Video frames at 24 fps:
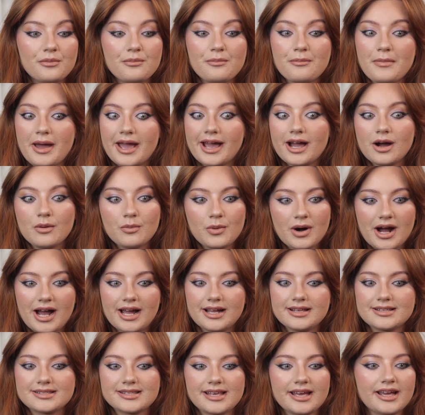Makeup
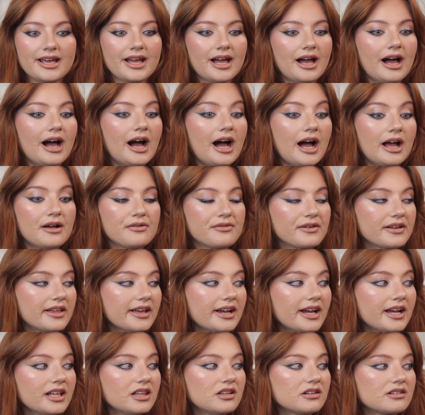wise, like I feel
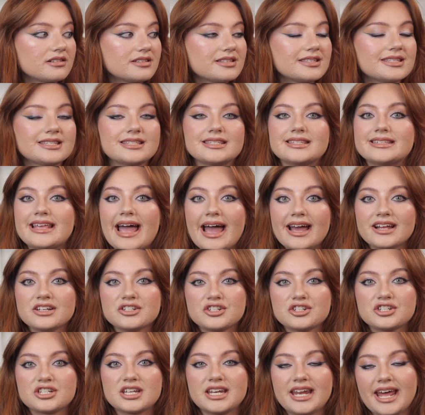like I look
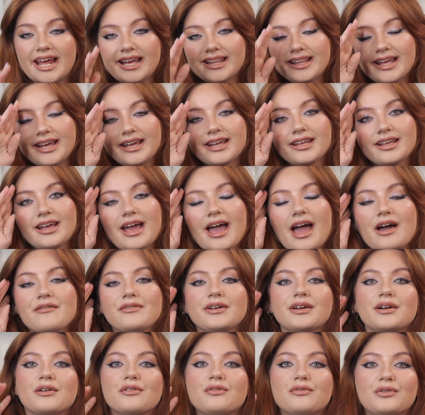snatched today, like
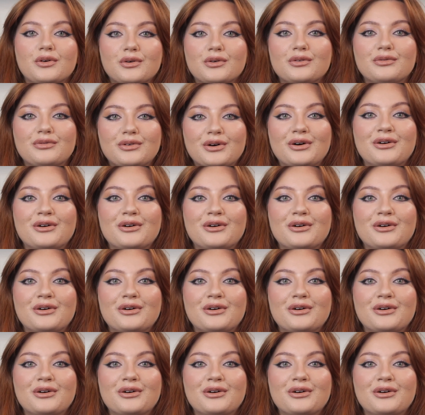having a full